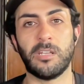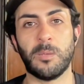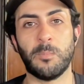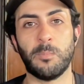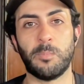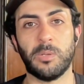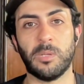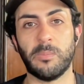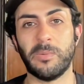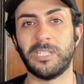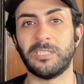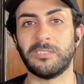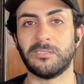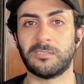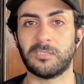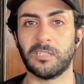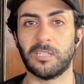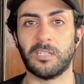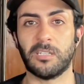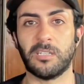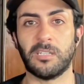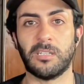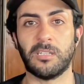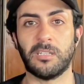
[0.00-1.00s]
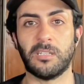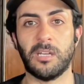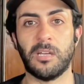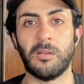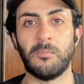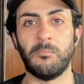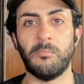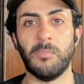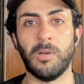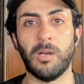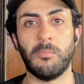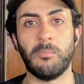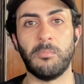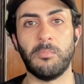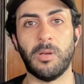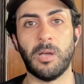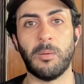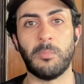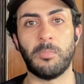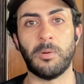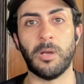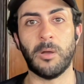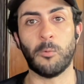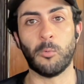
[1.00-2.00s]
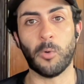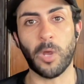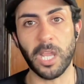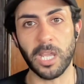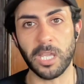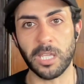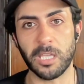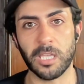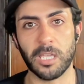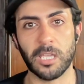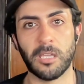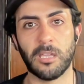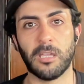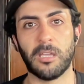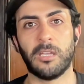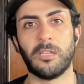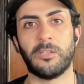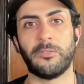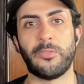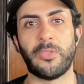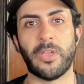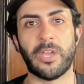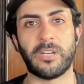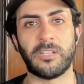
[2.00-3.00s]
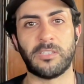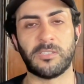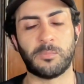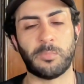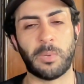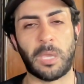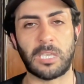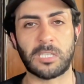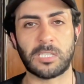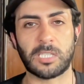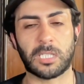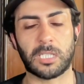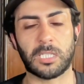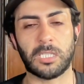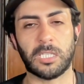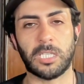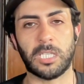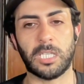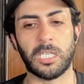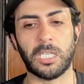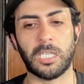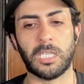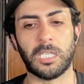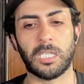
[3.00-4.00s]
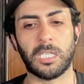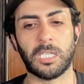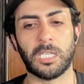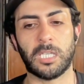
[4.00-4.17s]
implement a way that is basically